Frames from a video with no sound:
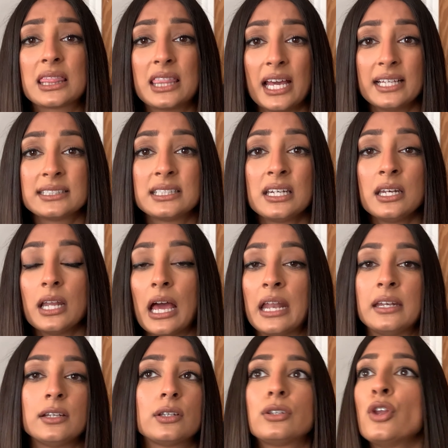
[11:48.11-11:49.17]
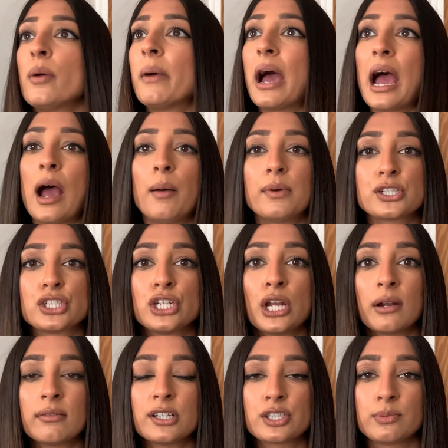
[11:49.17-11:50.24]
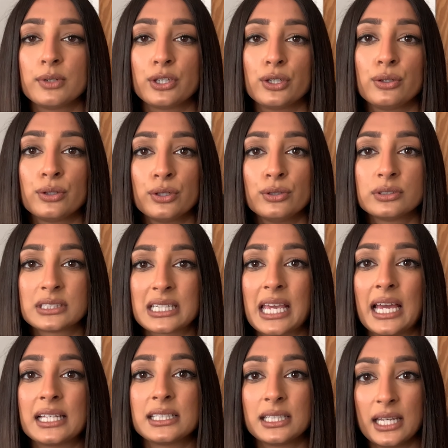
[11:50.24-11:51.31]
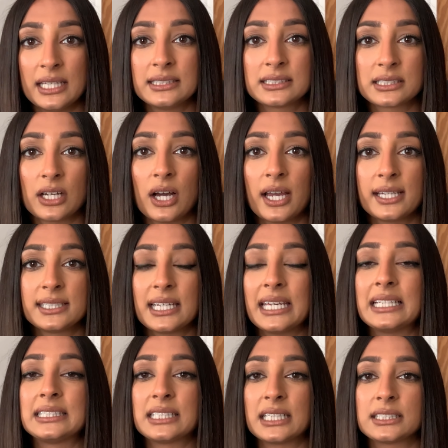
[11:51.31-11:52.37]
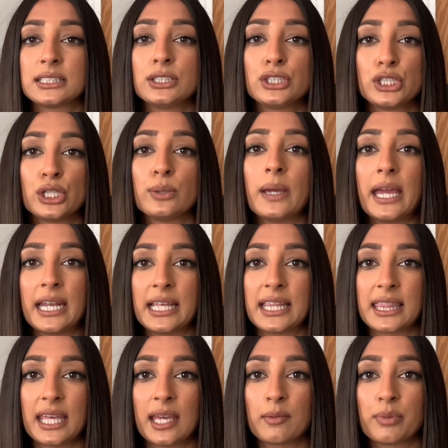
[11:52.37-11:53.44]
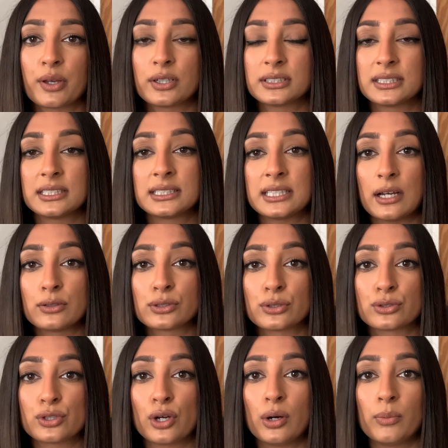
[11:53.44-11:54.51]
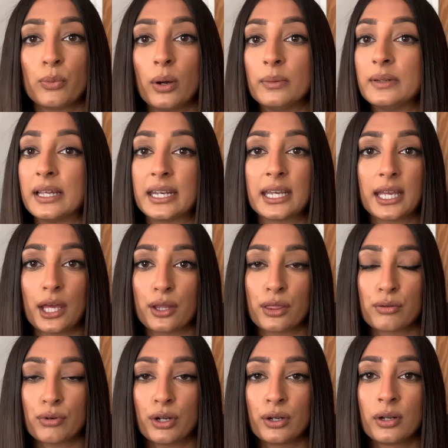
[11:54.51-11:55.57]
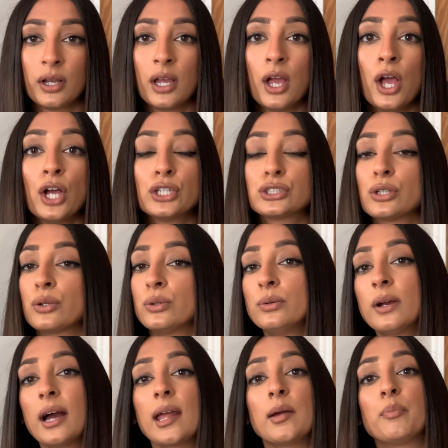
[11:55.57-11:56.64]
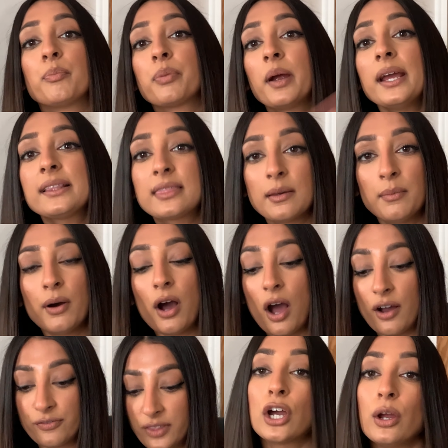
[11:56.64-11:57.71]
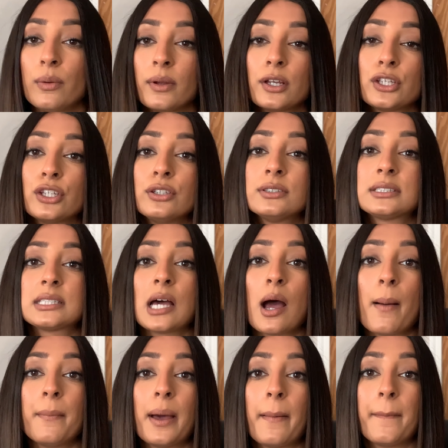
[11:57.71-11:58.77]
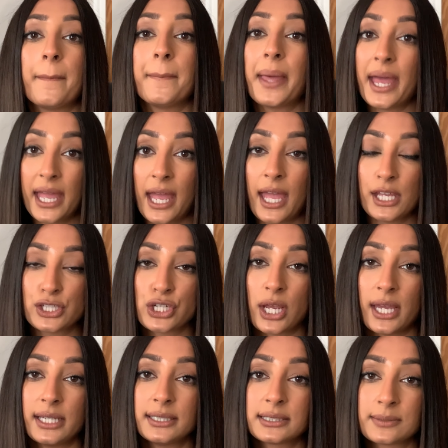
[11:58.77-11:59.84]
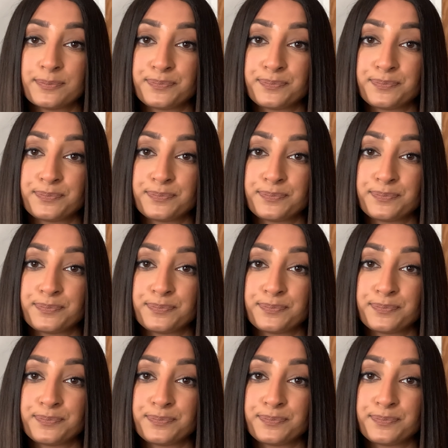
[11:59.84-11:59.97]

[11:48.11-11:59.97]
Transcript: there's and no matter how much nourishment you use to get inside it doesn't do anything because the cells on top won't let it get through so you gotta break them off so use some AHAs